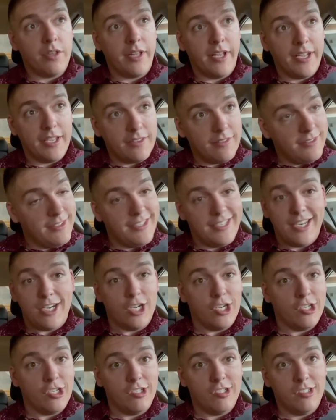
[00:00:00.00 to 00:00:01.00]
like the
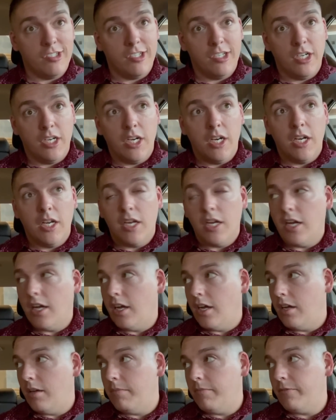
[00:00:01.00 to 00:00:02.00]
dinner,
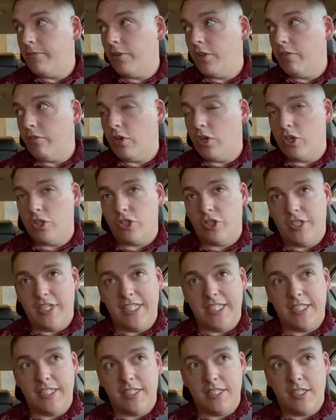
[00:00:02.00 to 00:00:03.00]
um, for the
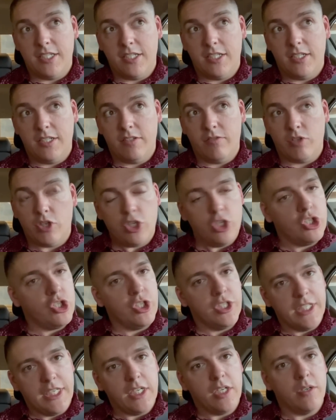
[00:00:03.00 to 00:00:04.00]
rehearsalness, rehearsal
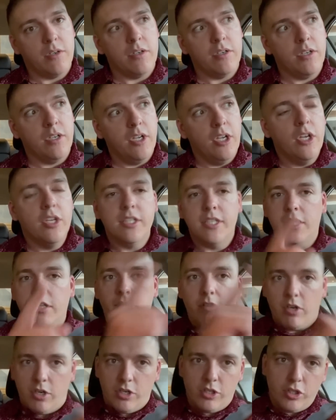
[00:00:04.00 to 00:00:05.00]
dinner. Do the
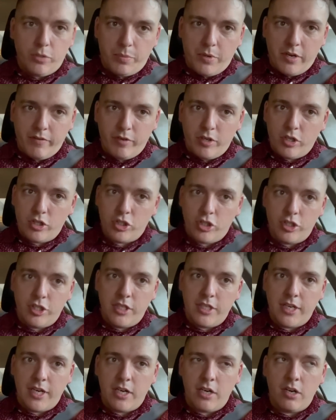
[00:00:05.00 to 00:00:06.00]
rehearsal part of rehearsal
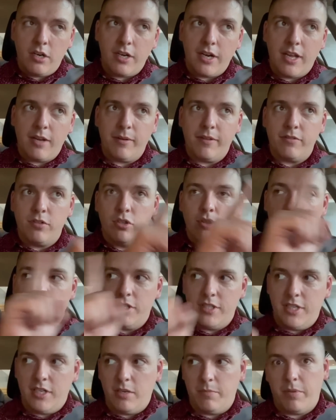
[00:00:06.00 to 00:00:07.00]
dinner. Now we have to do the
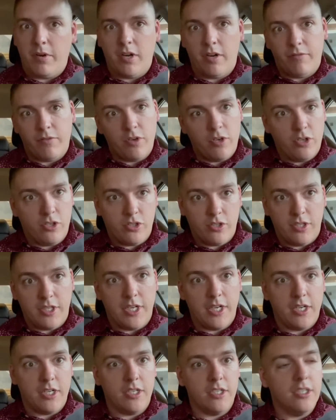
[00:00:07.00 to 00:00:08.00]
dinner part of rehearsal
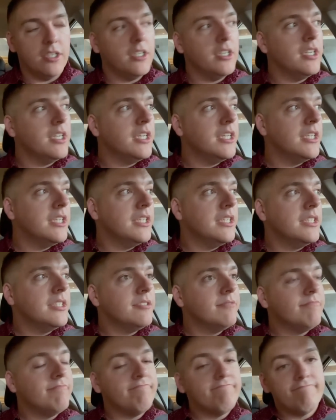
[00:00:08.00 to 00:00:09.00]
dinner.
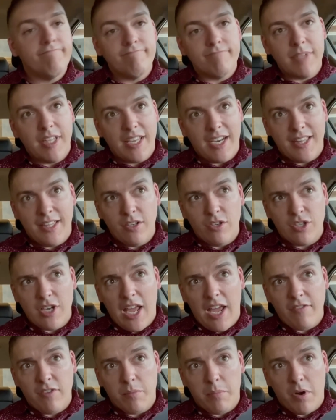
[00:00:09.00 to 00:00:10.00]
And then I think there's an
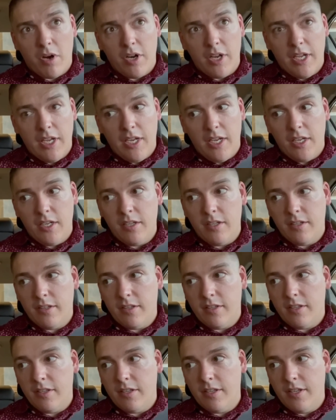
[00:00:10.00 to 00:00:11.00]
after party
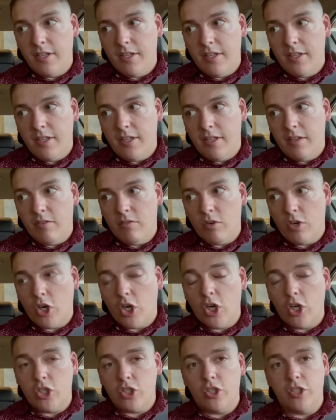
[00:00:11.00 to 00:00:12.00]

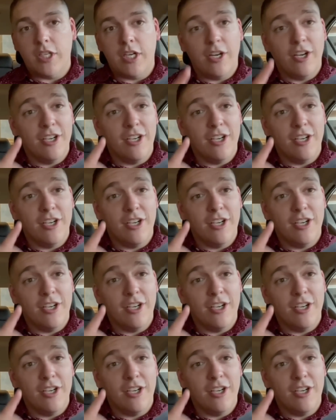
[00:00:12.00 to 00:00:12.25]
rehearsal dinner